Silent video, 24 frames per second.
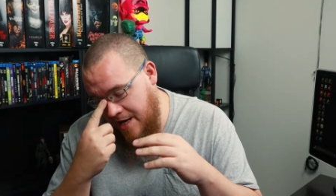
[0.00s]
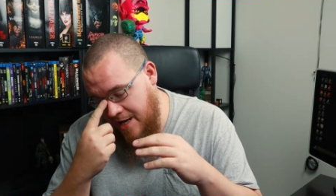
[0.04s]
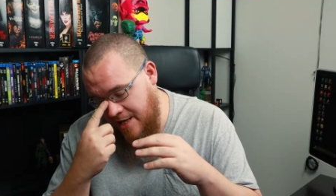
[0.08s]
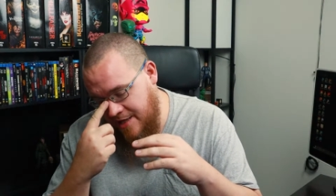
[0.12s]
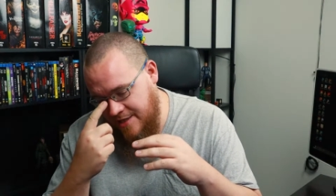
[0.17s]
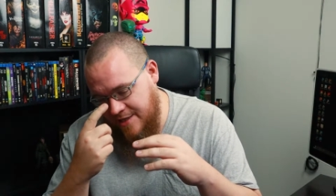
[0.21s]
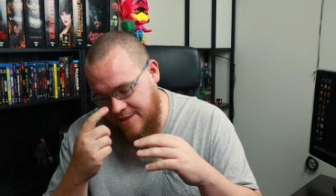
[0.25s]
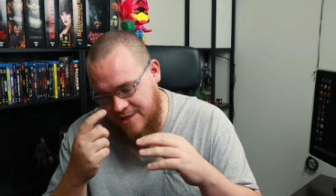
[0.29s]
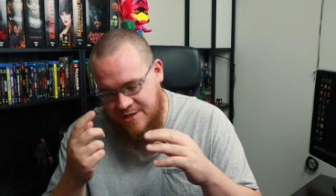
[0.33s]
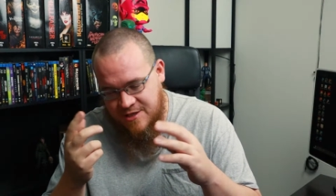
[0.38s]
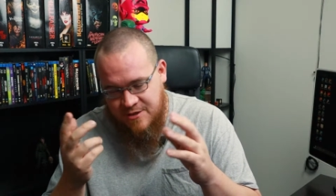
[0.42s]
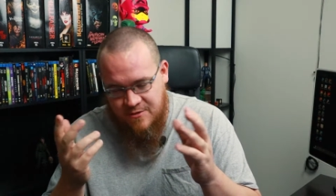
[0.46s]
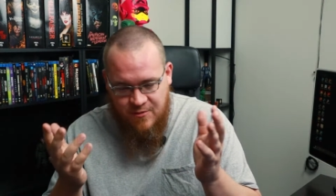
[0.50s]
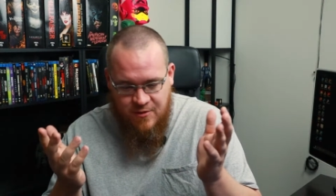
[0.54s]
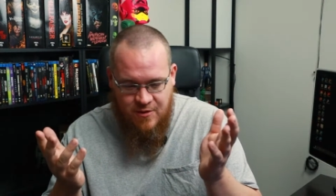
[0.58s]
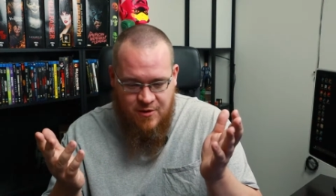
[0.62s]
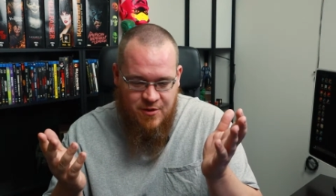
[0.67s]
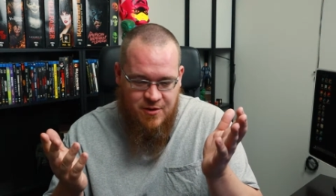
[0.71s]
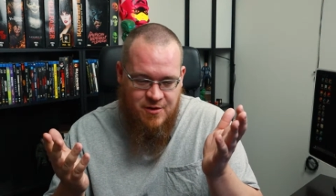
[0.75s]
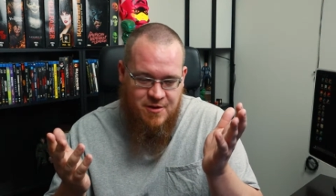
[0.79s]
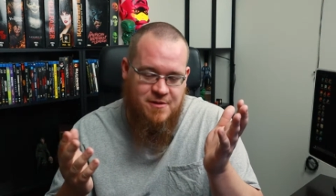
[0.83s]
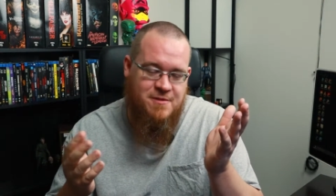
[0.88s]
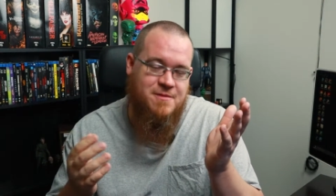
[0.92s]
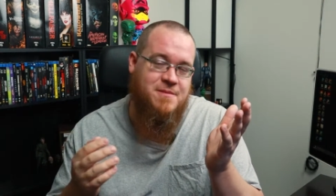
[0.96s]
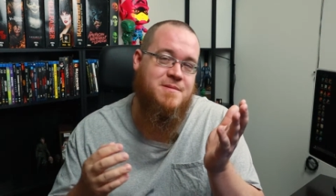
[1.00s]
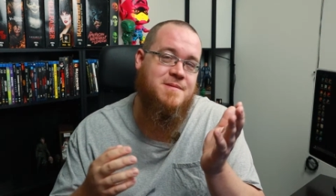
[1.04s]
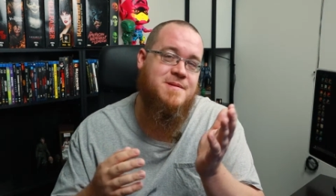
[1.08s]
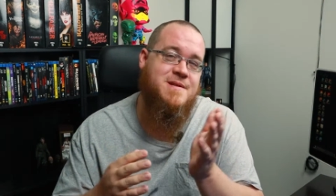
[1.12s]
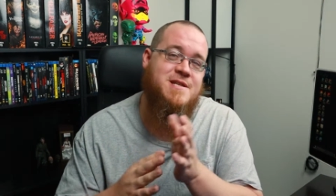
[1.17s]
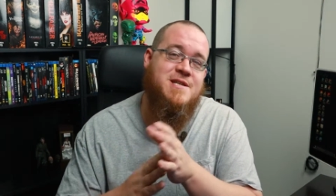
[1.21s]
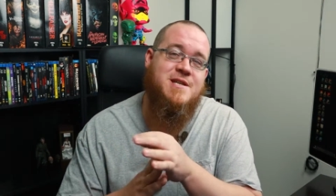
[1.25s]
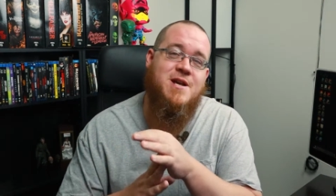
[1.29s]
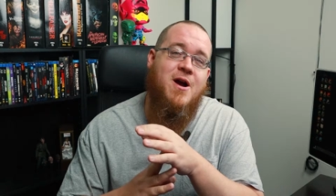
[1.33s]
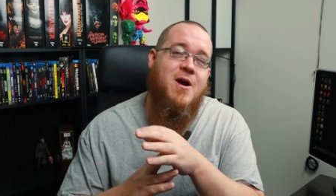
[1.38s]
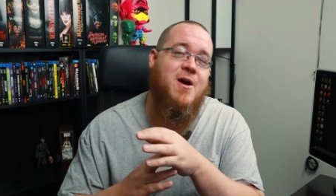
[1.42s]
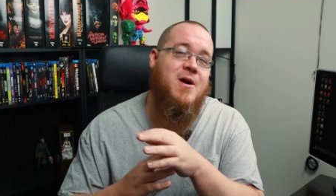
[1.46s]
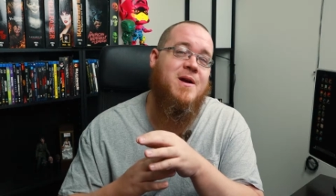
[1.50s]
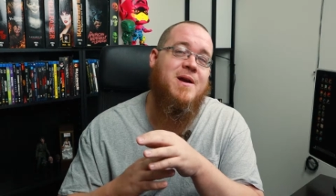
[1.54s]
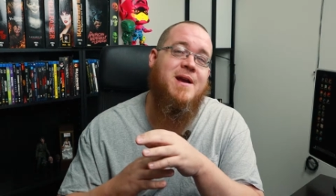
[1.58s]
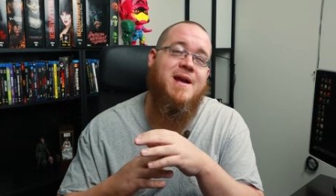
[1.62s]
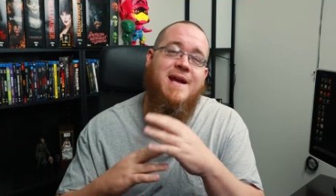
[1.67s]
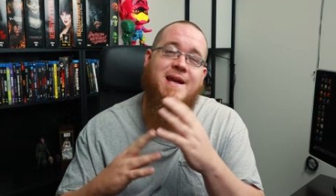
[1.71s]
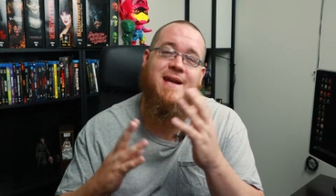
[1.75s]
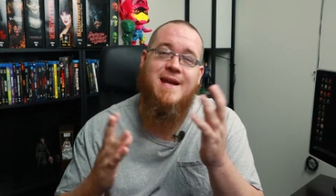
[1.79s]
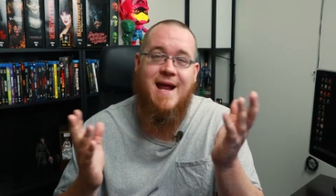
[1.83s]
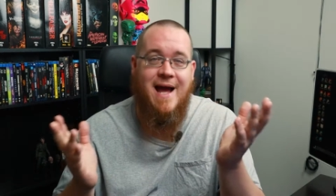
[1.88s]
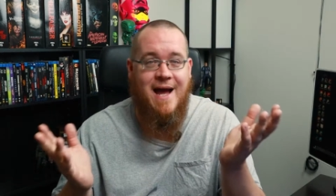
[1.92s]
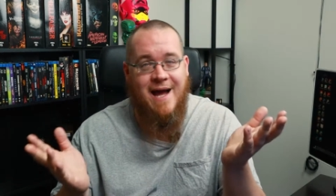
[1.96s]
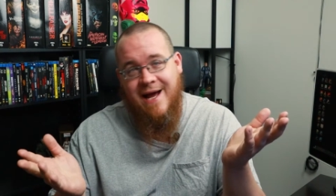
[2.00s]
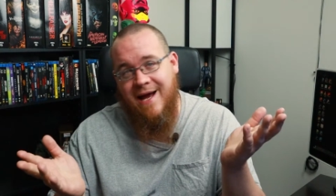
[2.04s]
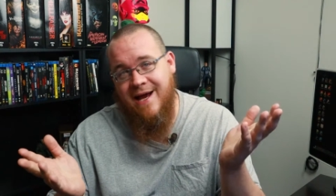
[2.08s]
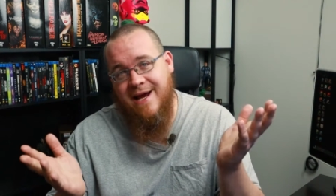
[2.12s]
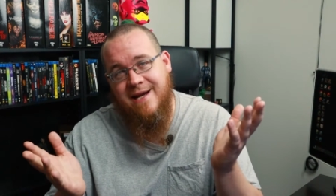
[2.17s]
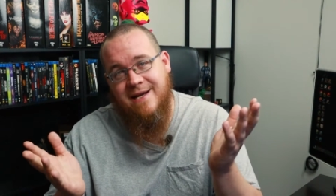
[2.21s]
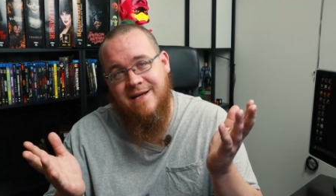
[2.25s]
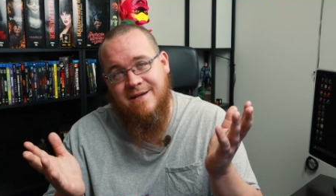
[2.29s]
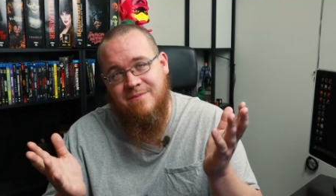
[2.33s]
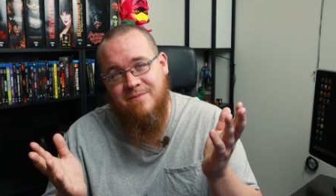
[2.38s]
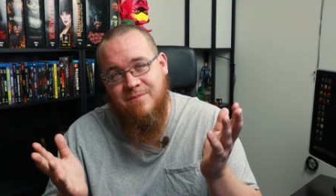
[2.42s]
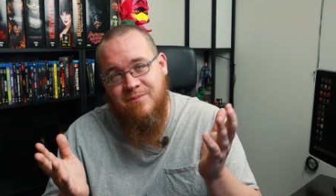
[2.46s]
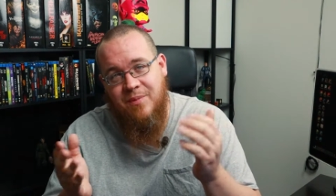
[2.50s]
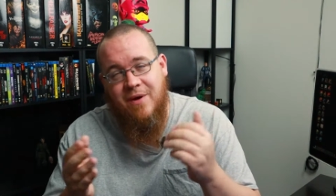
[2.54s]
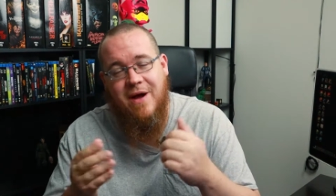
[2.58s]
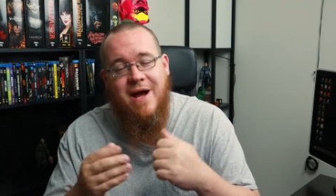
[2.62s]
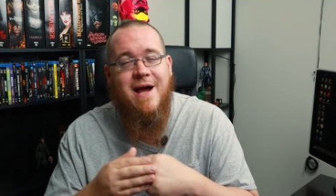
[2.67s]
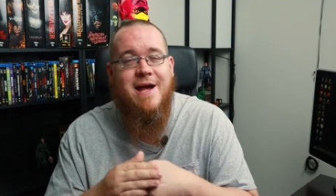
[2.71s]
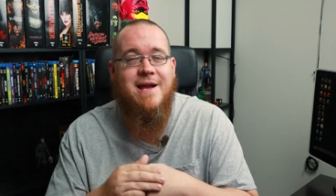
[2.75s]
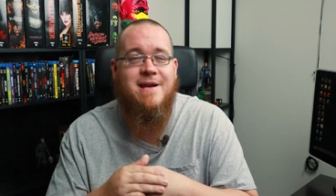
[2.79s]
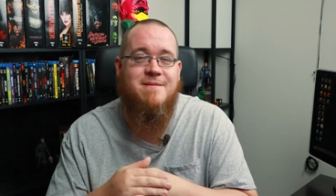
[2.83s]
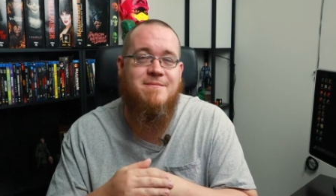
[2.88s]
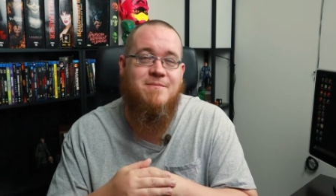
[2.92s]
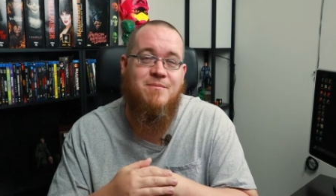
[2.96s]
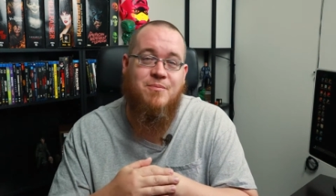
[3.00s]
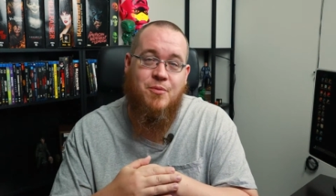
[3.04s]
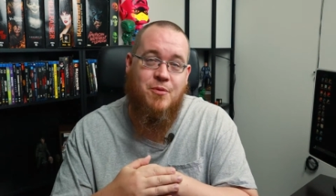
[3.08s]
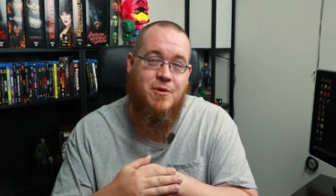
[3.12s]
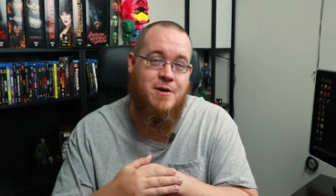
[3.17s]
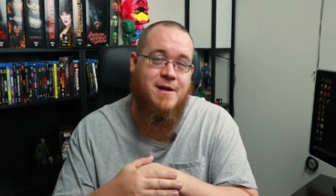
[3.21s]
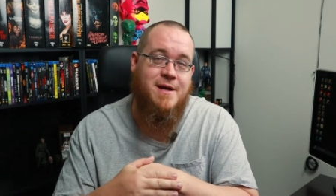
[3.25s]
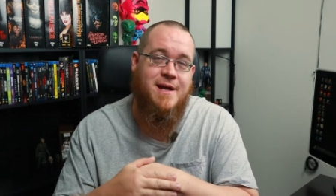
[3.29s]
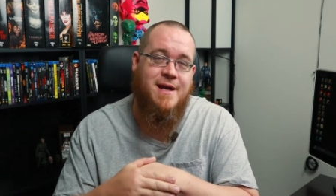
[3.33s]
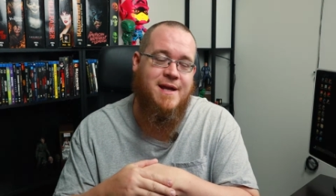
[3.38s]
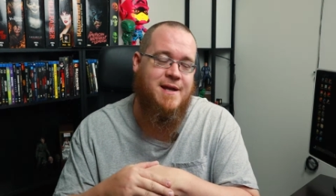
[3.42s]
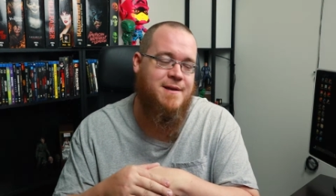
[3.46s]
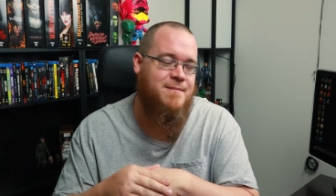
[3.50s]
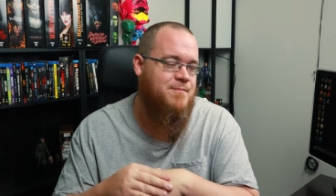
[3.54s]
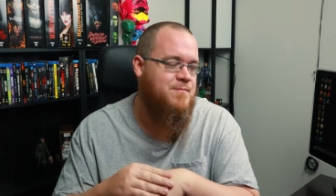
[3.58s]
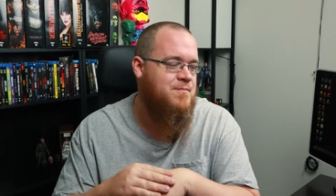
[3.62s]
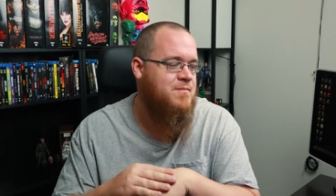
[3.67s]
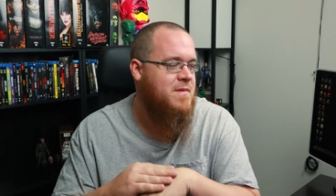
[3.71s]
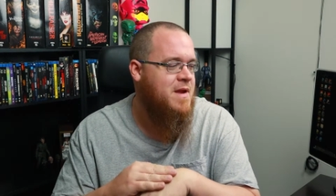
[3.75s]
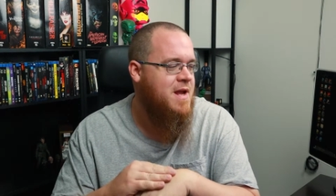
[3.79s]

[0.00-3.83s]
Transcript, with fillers: in this role. Sorry he died, but brilliant.